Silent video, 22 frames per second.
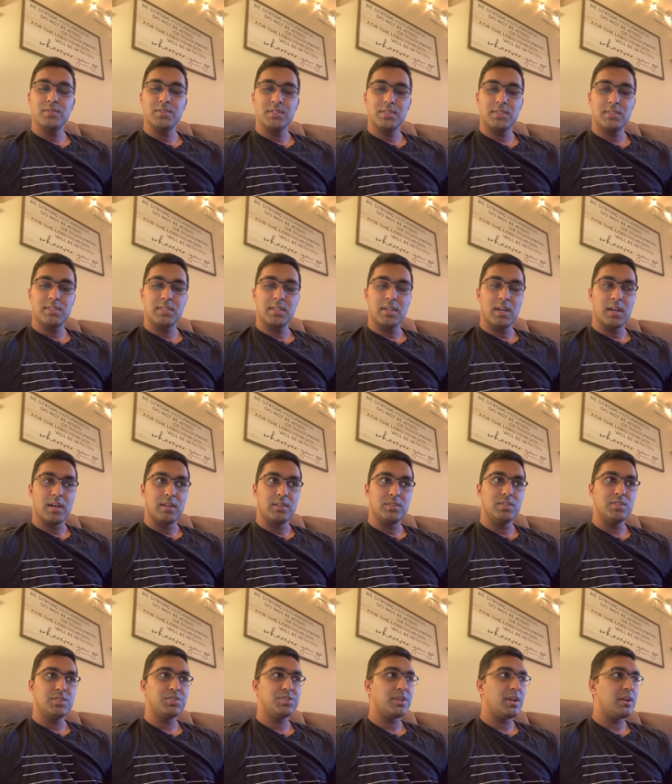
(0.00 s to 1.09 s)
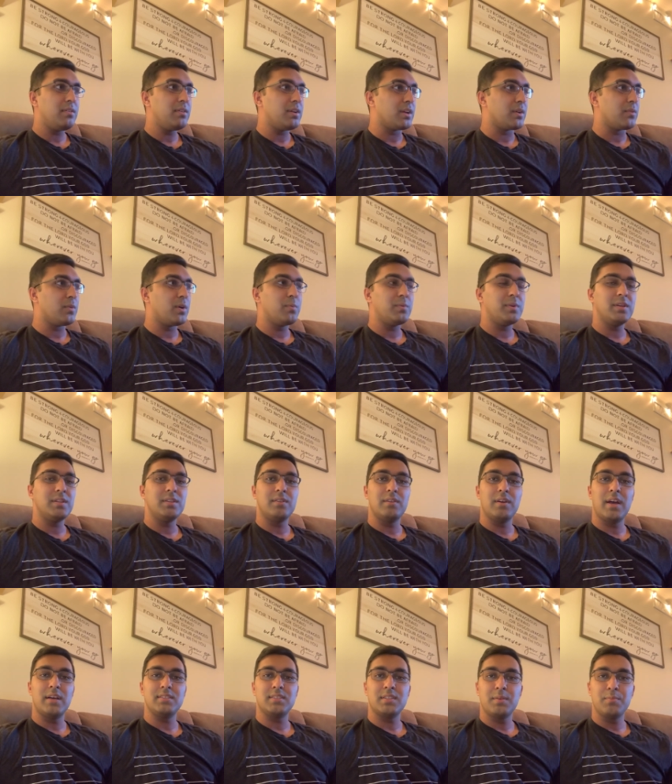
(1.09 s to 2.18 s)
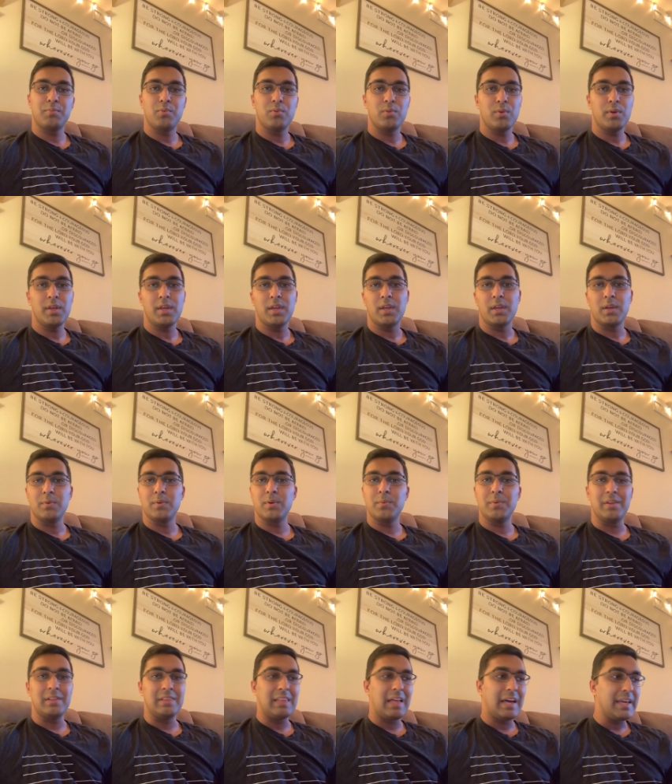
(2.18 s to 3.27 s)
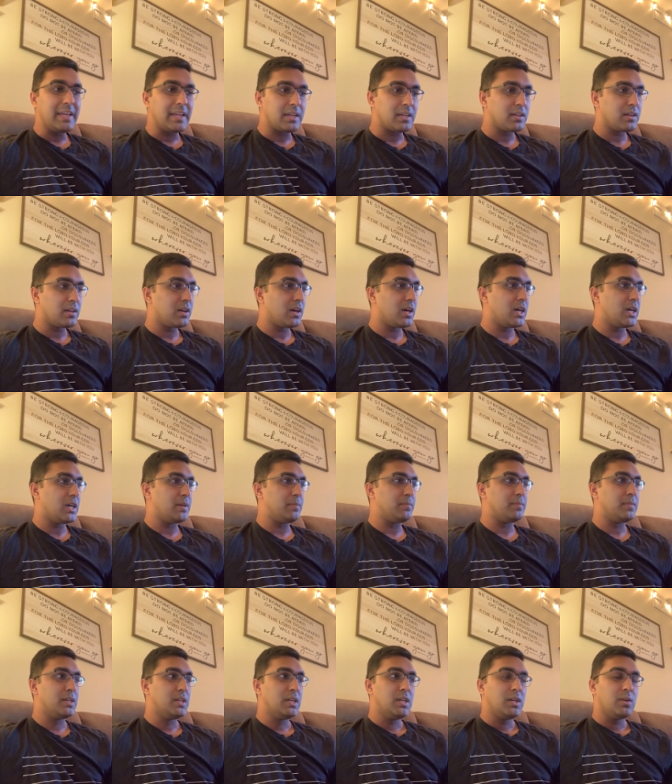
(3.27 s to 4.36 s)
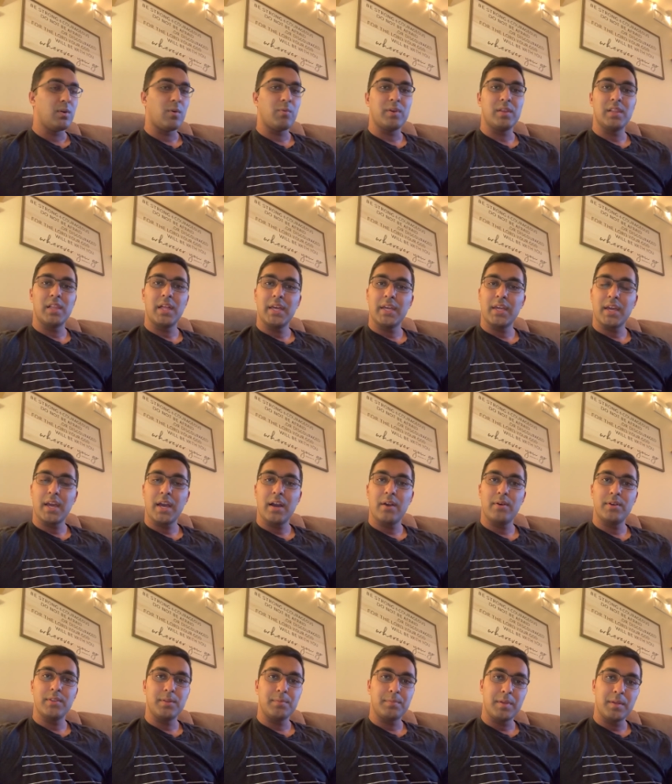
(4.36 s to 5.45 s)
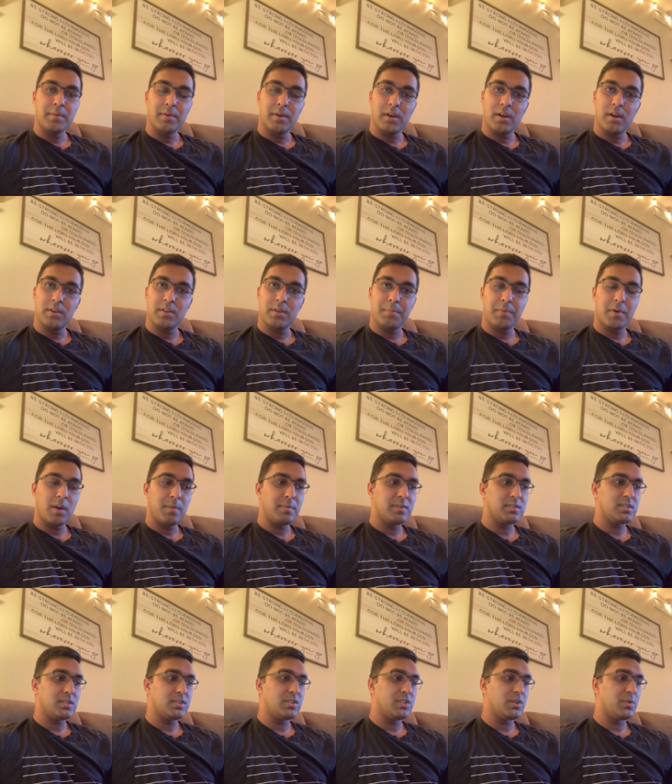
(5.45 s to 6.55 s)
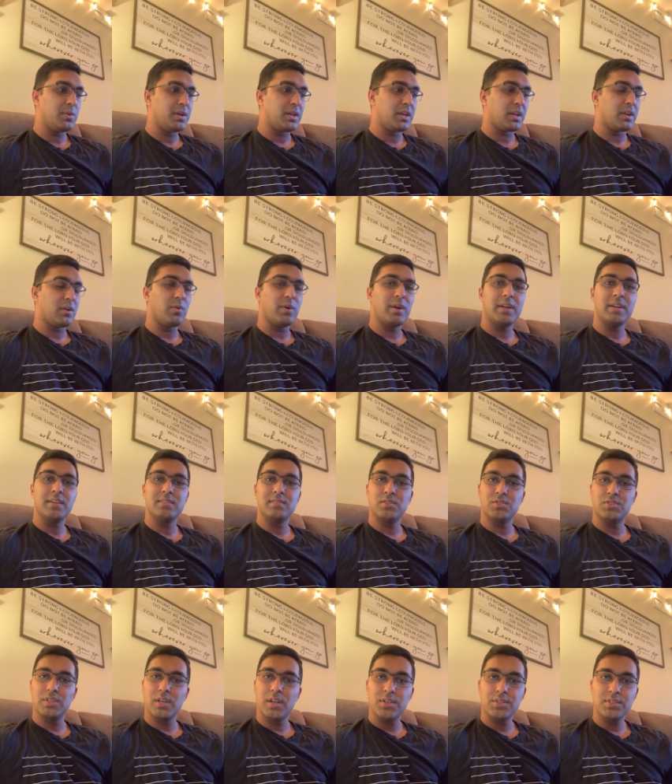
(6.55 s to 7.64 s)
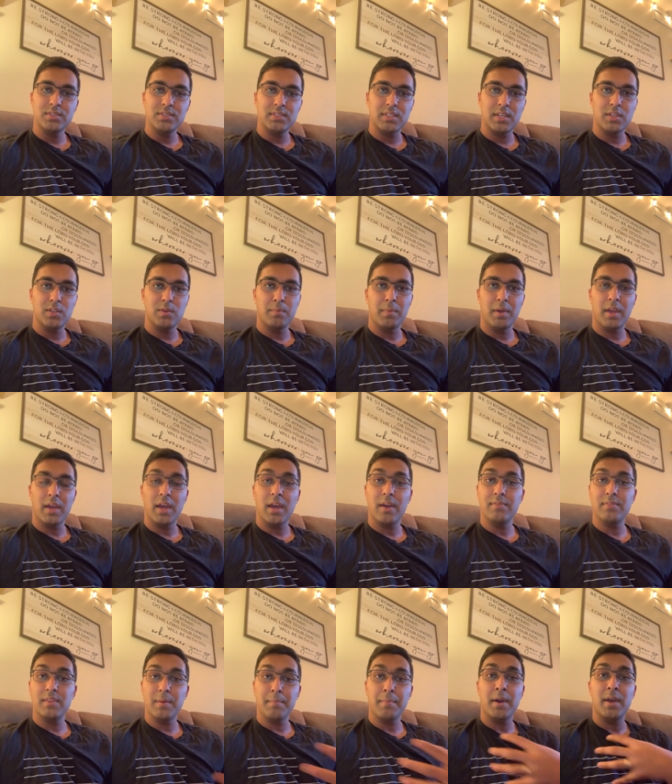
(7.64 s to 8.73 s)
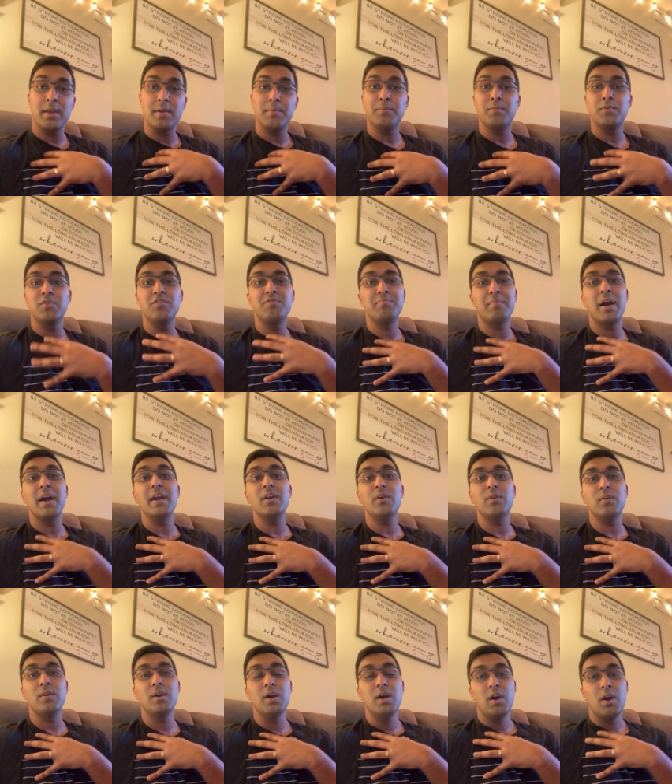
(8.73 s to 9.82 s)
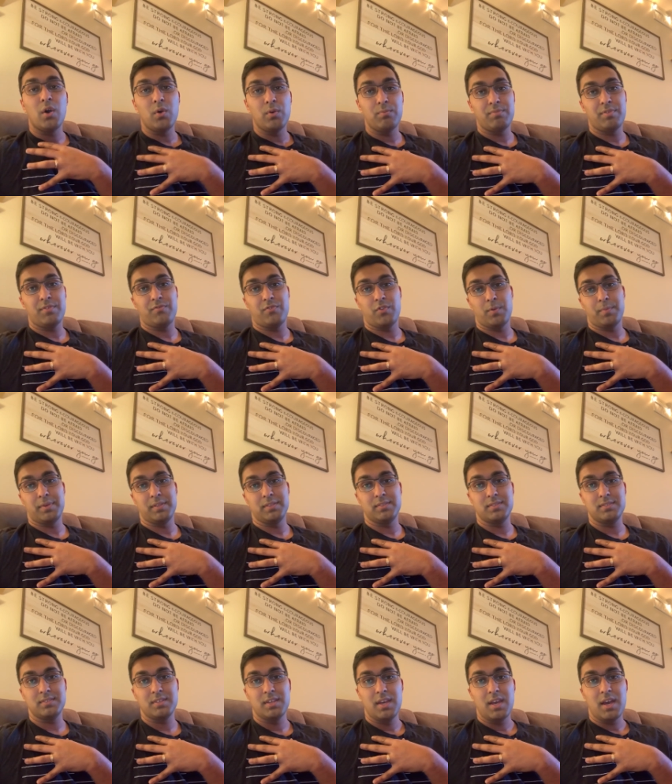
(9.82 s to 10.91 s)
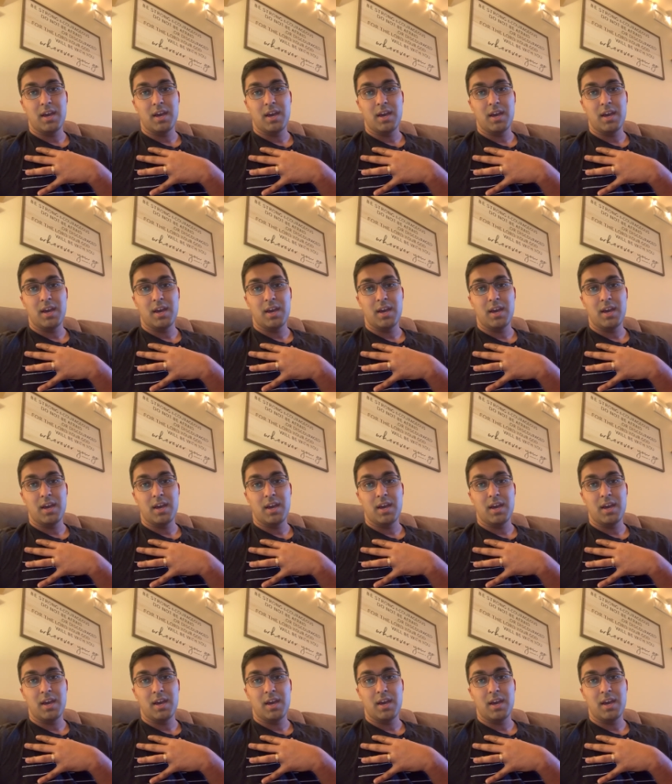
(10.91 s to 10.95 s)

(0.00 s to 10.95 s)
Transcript: just sharing what we as an employee, what we like, how other how departments are doing, or any suggestions that you may have that might improve my own performance.